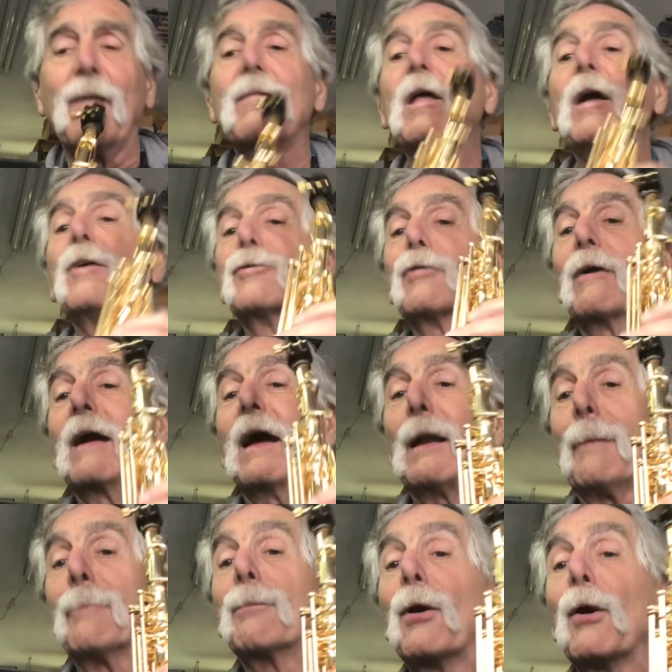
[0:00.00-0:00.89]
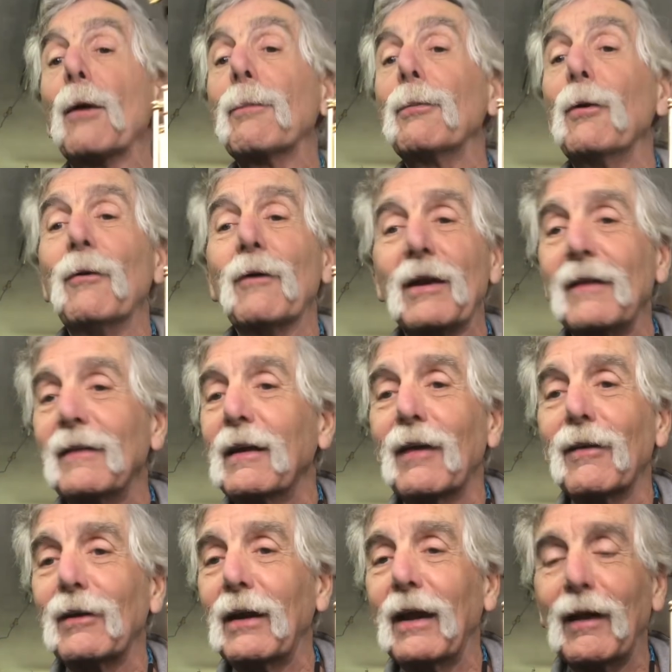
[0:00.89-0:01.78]
so I got a purple one the
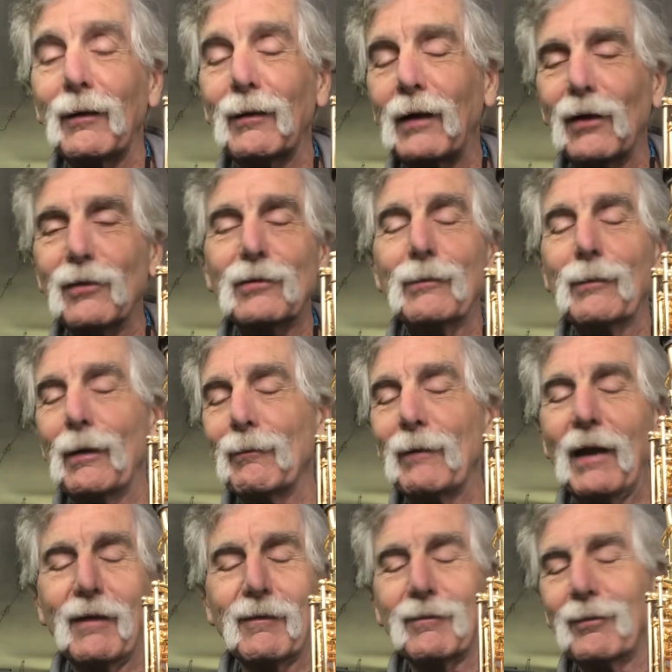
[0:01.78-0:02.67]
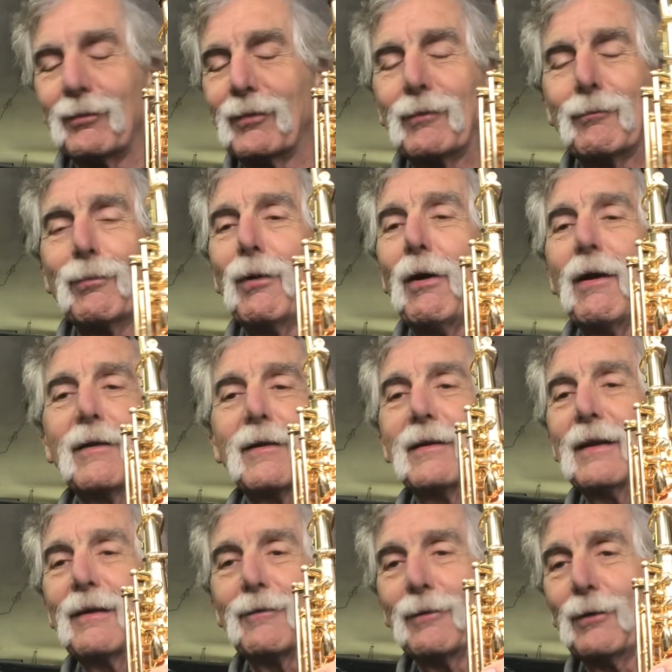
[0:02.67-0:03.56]
other day. A customer of mine brought it
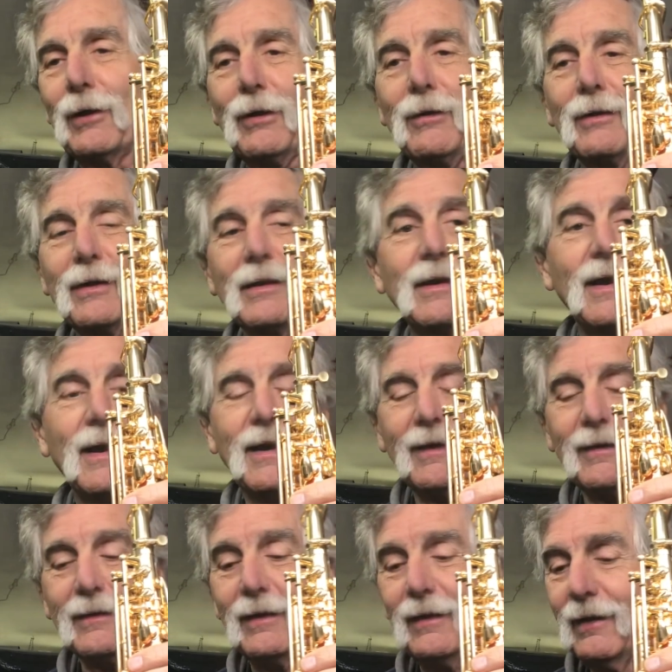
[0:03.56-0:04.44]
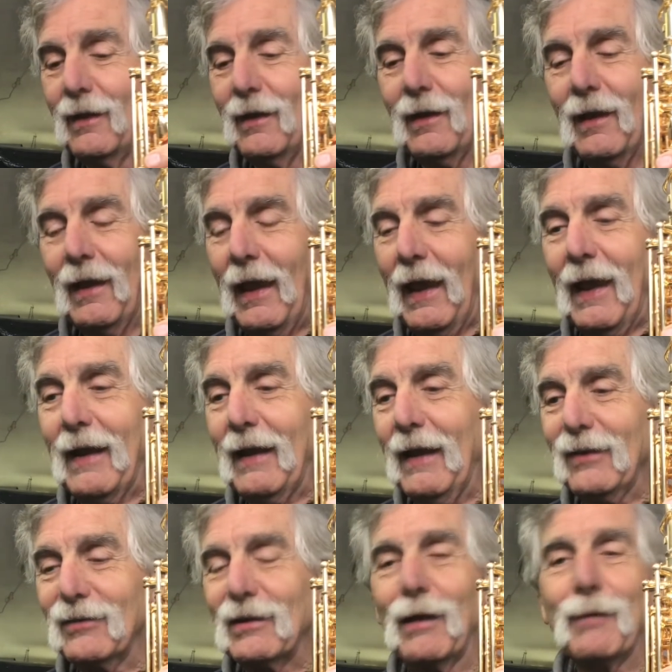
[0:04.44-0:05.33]
in, really good guy, and
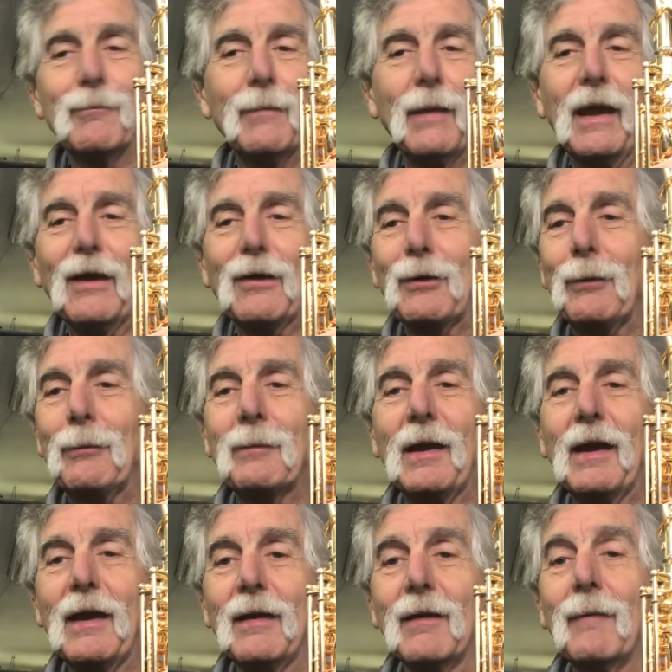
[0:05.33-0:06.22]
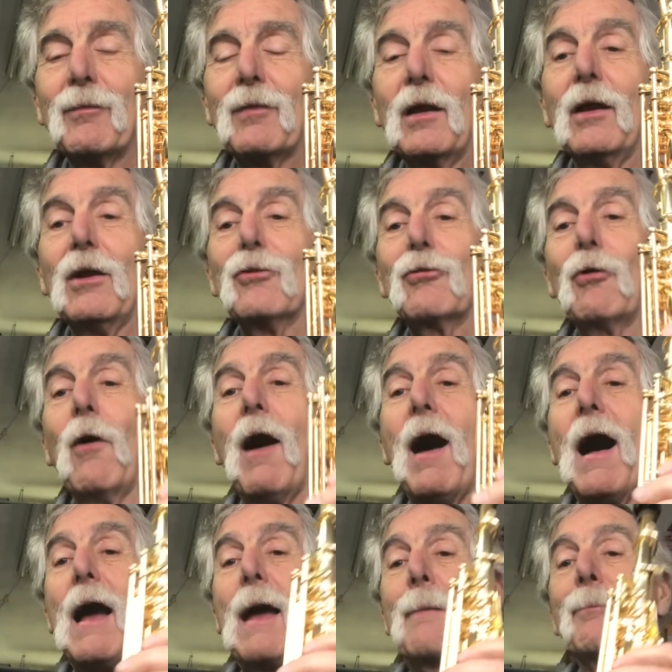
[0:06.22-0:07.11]
I said, man, oh man. So
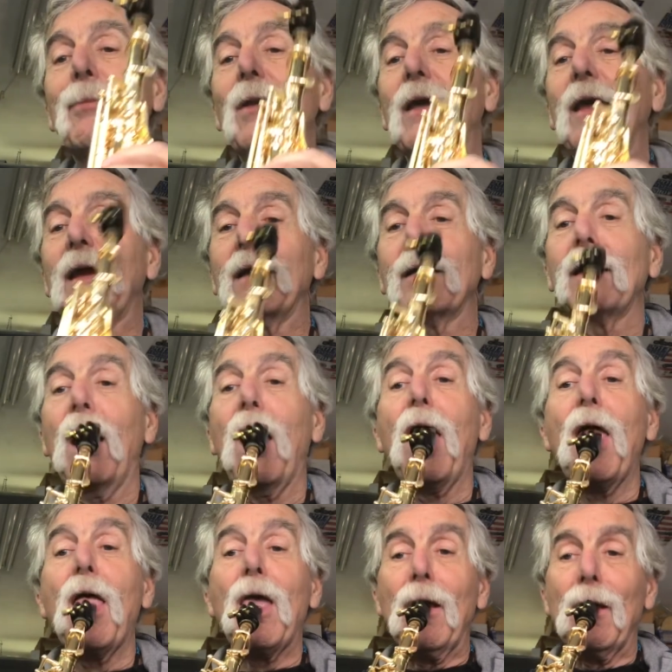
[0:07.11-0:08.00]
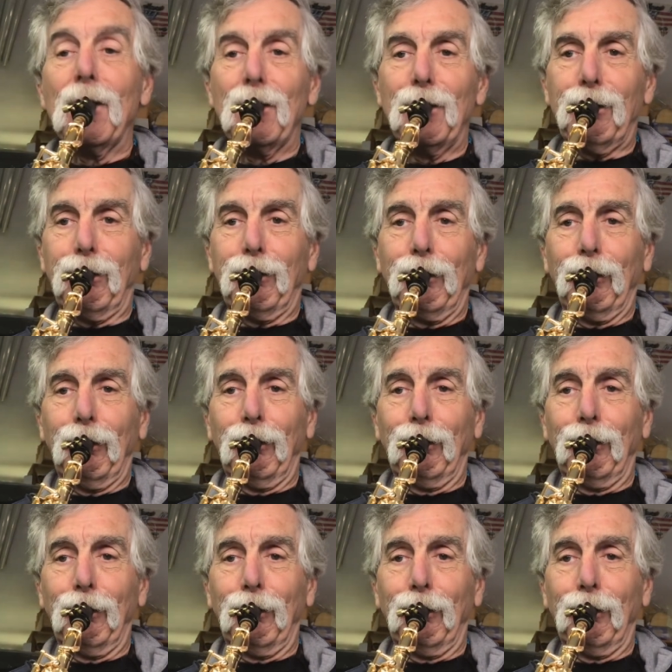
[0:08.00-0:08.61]
I'm playing, and